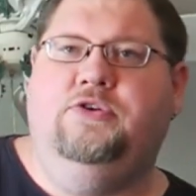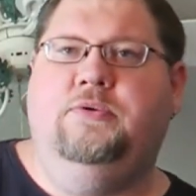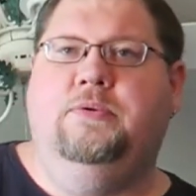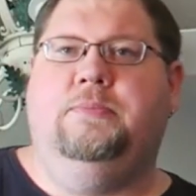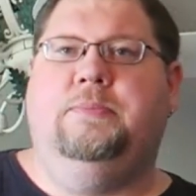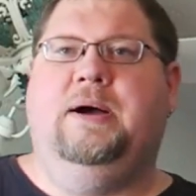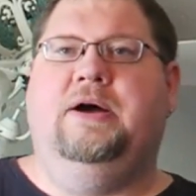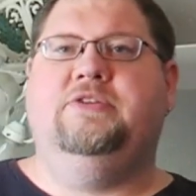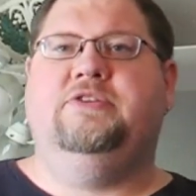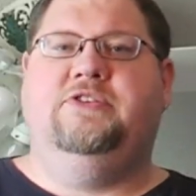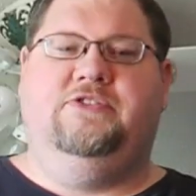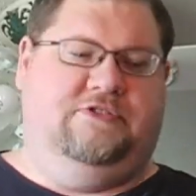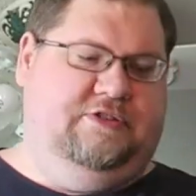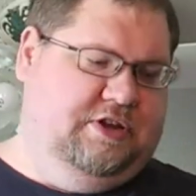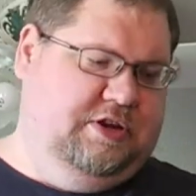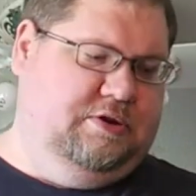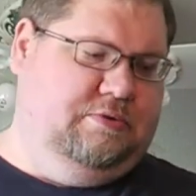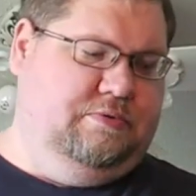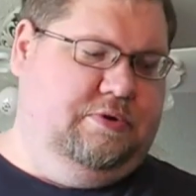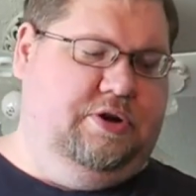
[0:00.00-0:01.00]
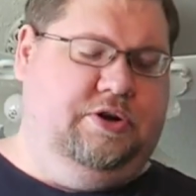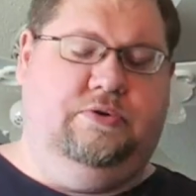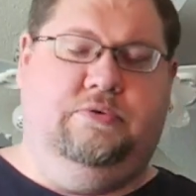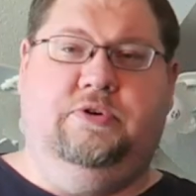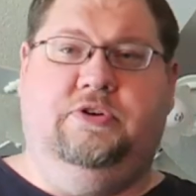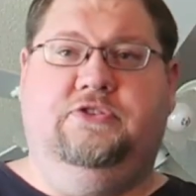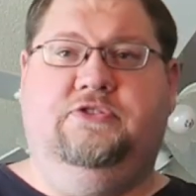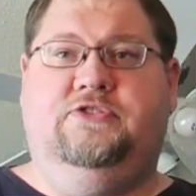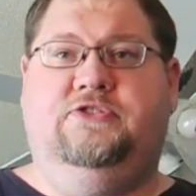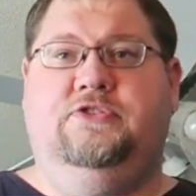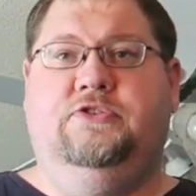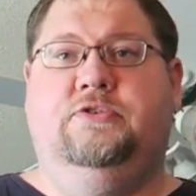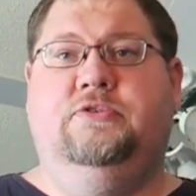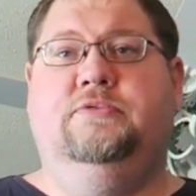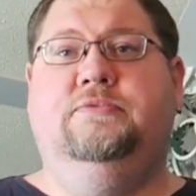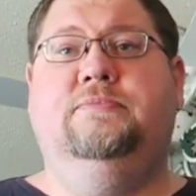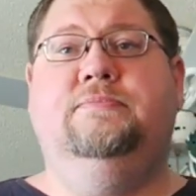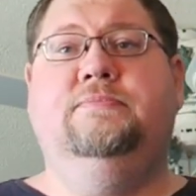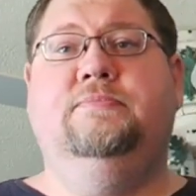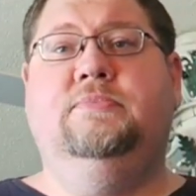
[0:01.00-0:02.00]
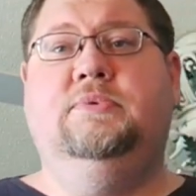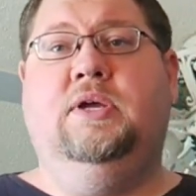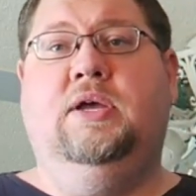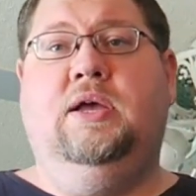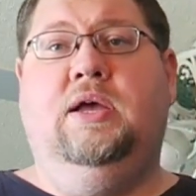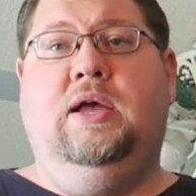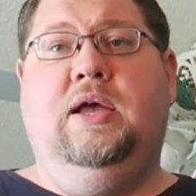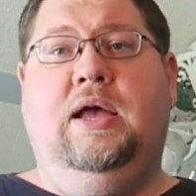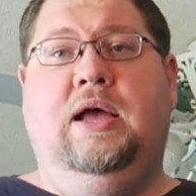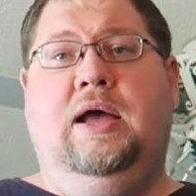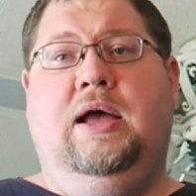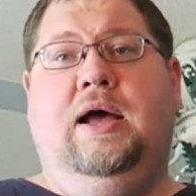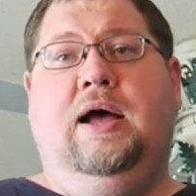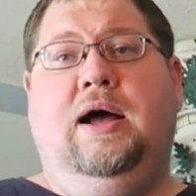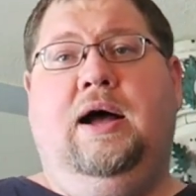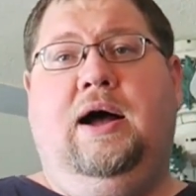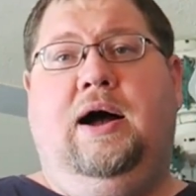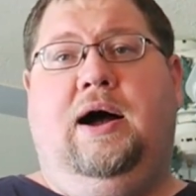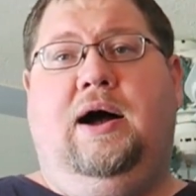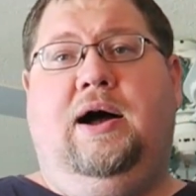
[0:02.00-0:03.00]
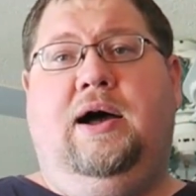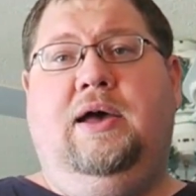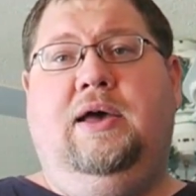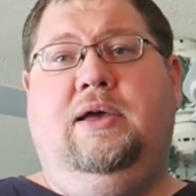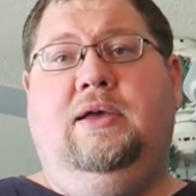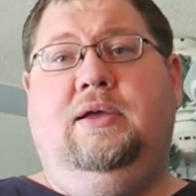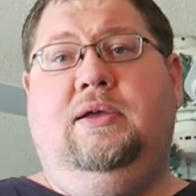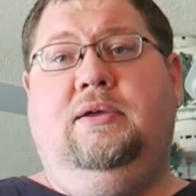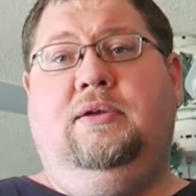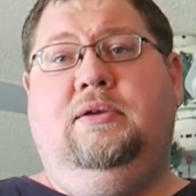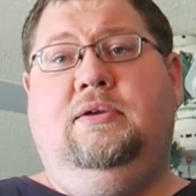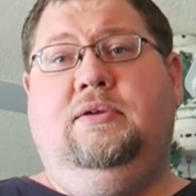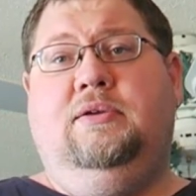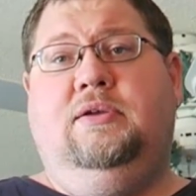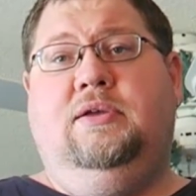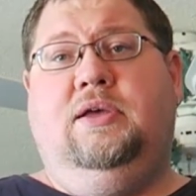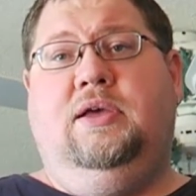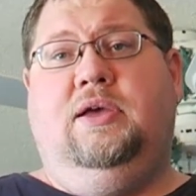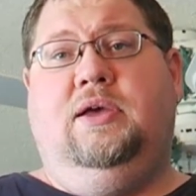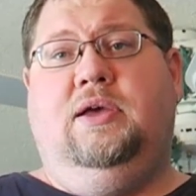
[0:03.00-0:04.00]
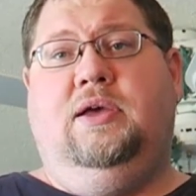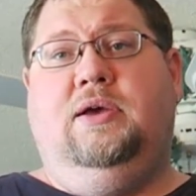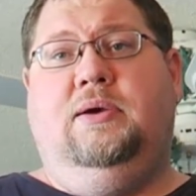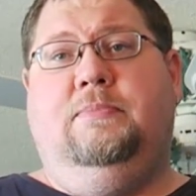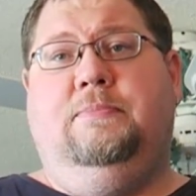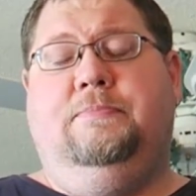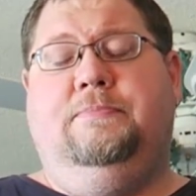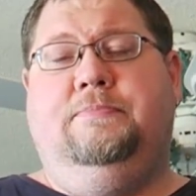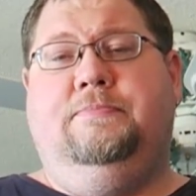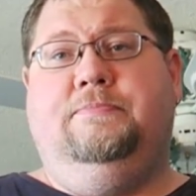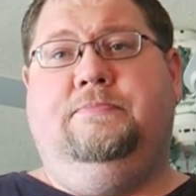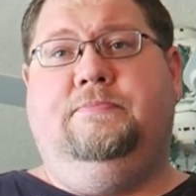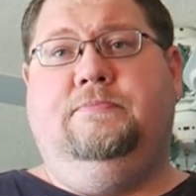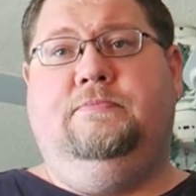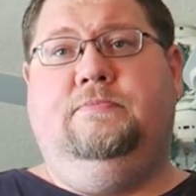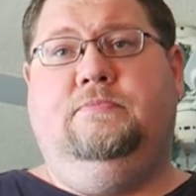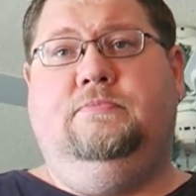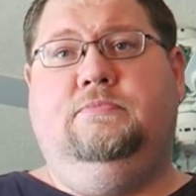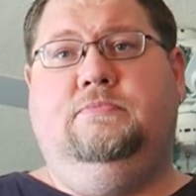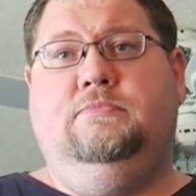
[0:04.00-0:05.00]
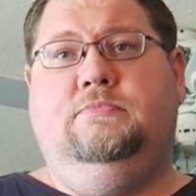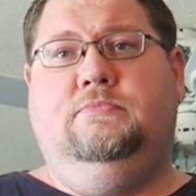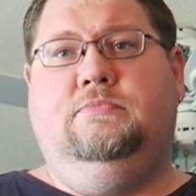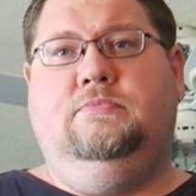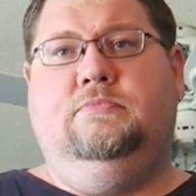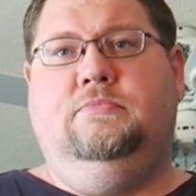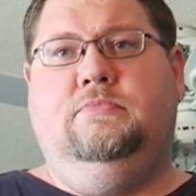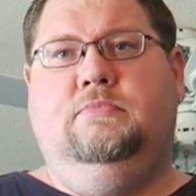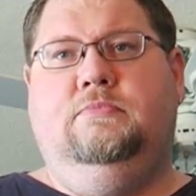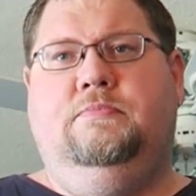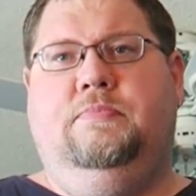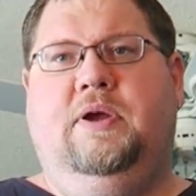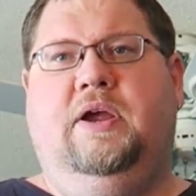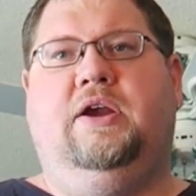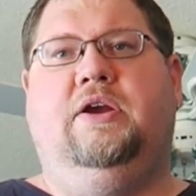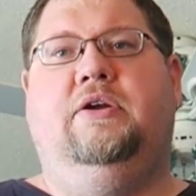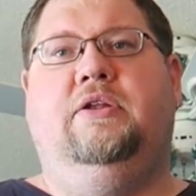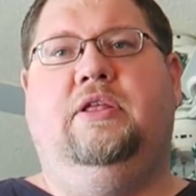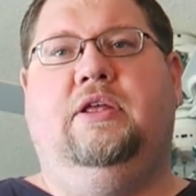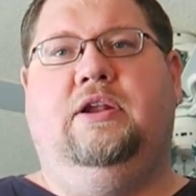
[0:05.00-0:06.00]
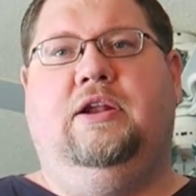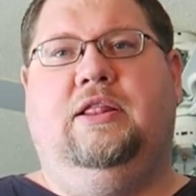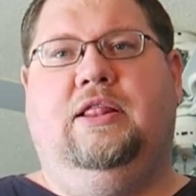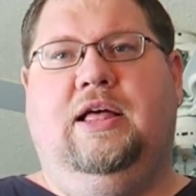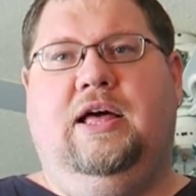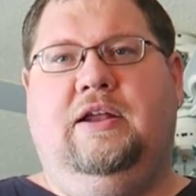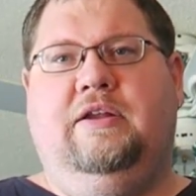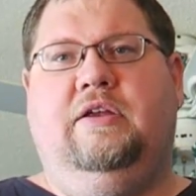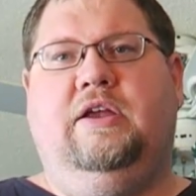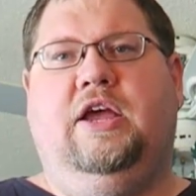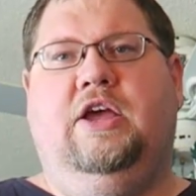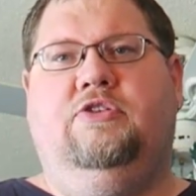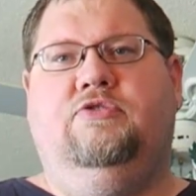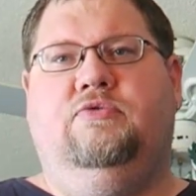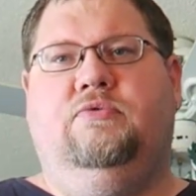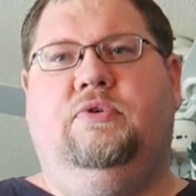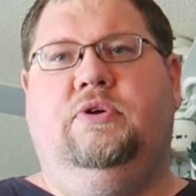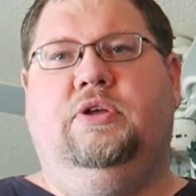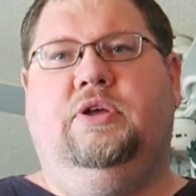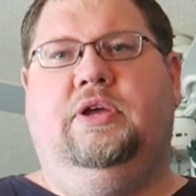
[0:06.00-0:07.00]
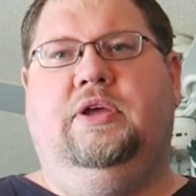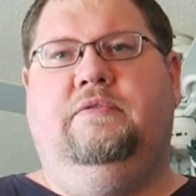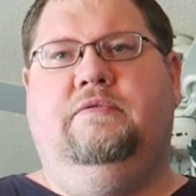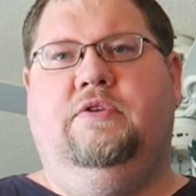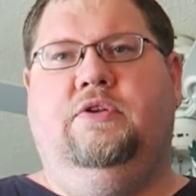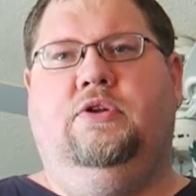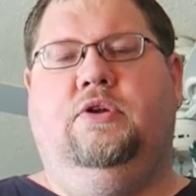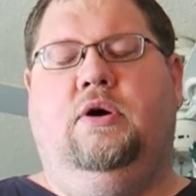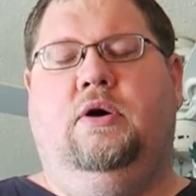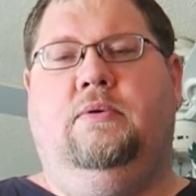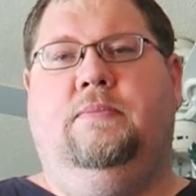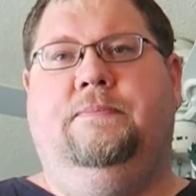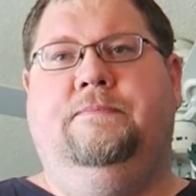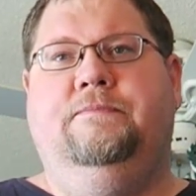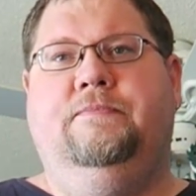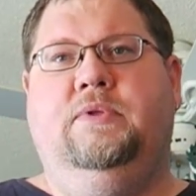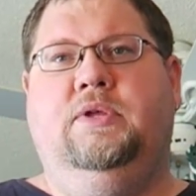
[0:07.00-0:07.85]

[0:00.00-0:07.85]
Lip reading: you're about to see here real soon, I am bigger than a lot of you guys really even know.